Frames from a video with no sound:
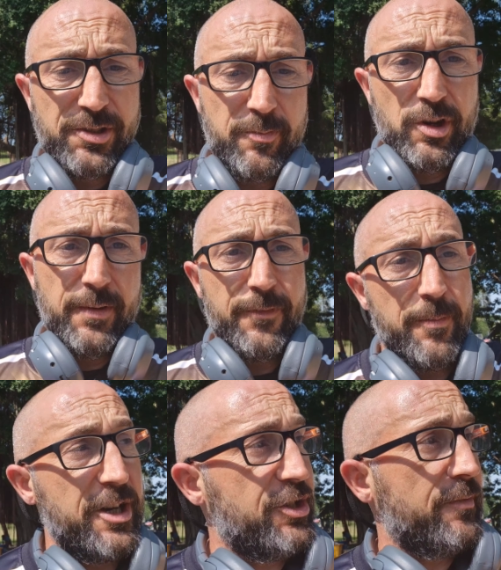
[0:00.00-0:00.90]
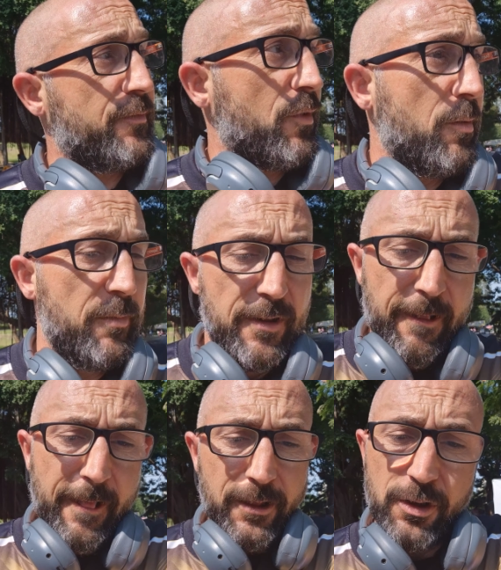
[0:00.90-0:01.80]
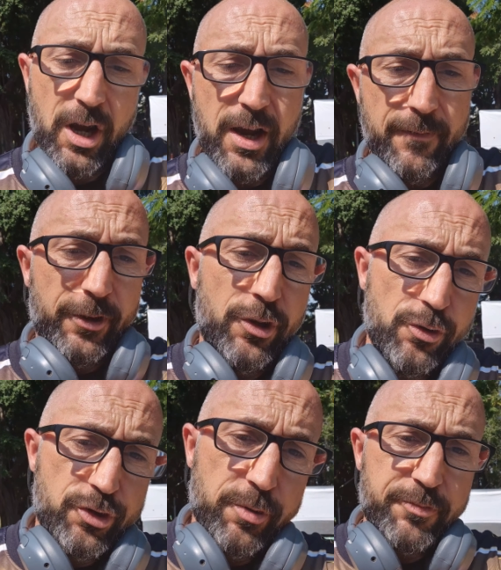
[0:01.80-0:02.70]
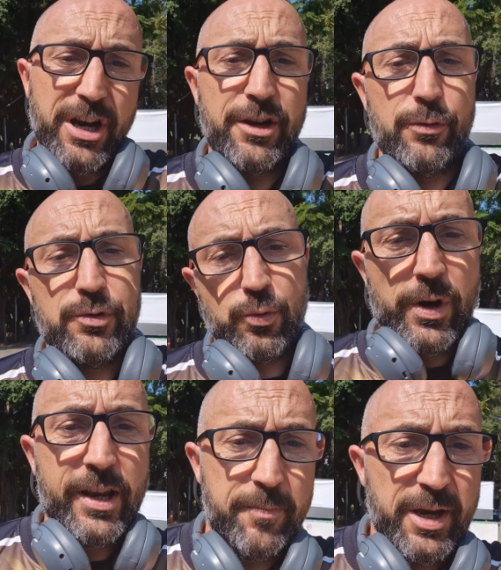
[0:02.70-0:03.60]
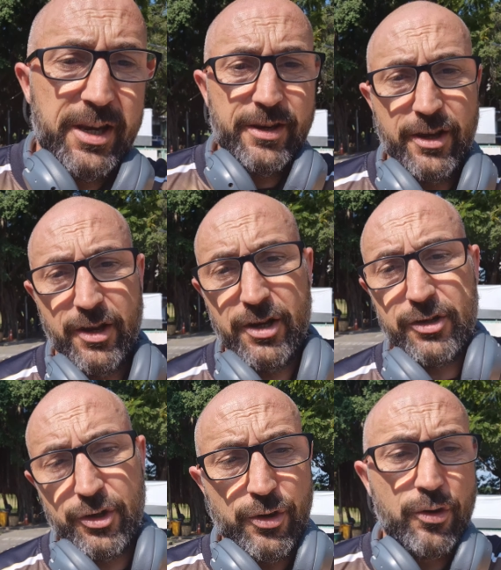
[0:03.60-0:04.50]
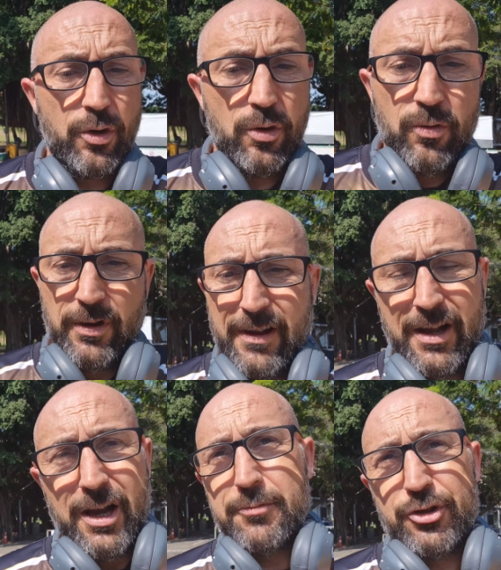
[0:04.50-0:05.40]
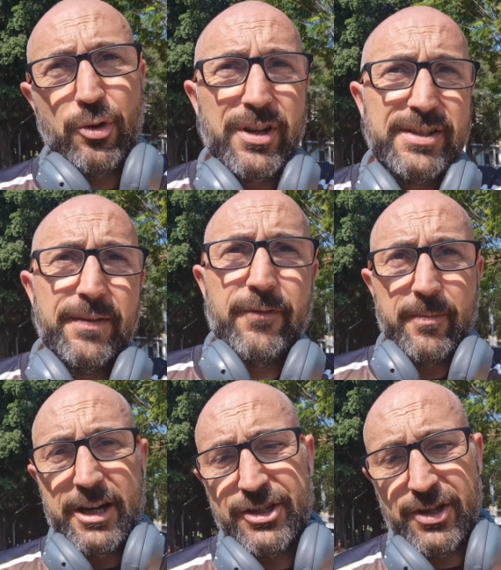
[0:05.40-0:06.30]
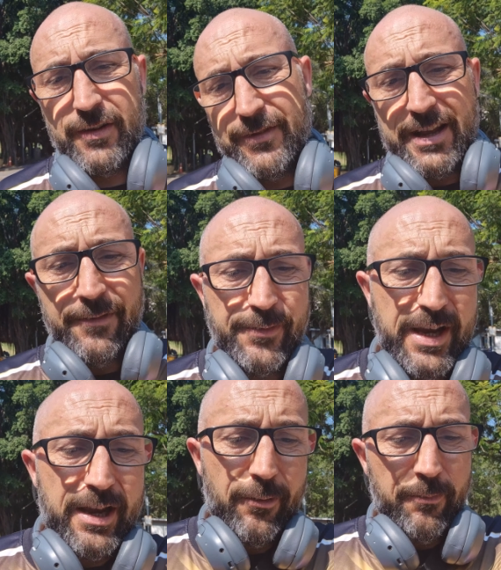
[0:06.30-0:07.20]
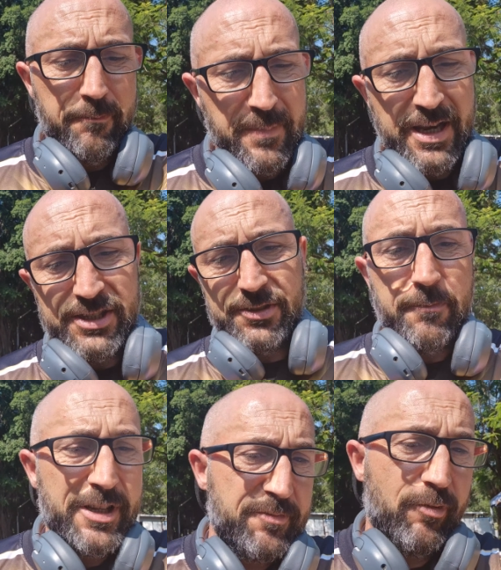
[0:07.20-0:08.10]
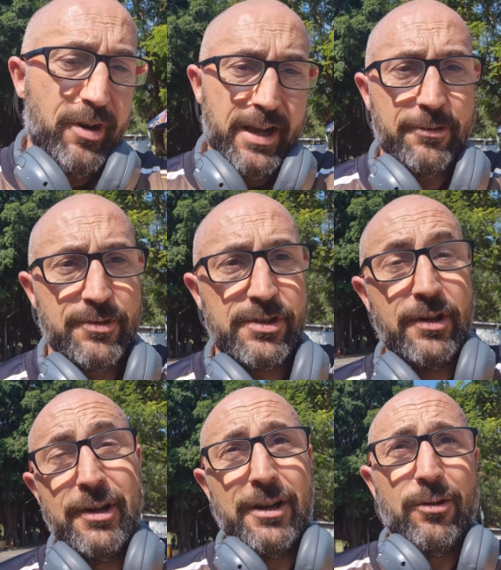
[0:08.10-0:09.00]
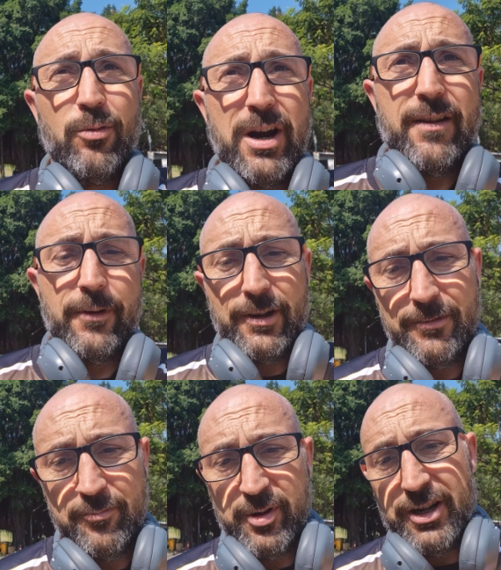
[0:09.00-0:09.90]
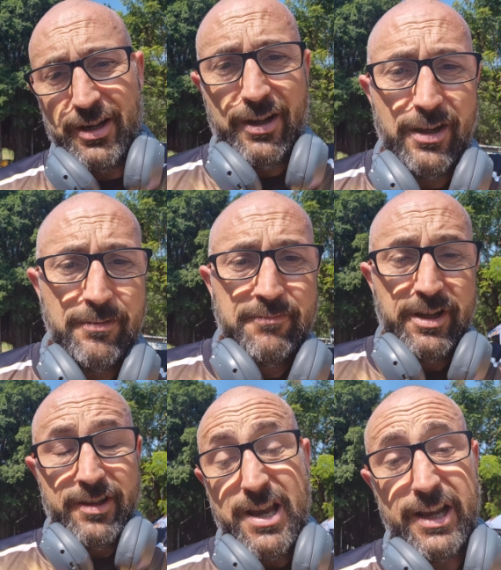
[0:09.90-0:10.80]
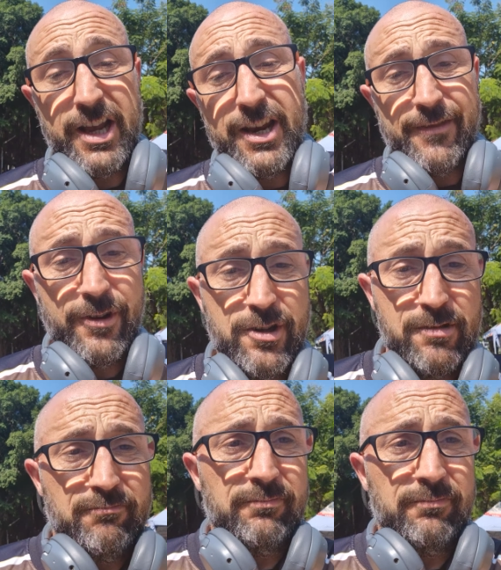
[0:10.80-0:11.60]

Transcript: of my information from like other YouTube channels, Wikipedia, Google. I'm sure there's information I've left out, missed, mispronounced, whatever. But yeah, go and have a look.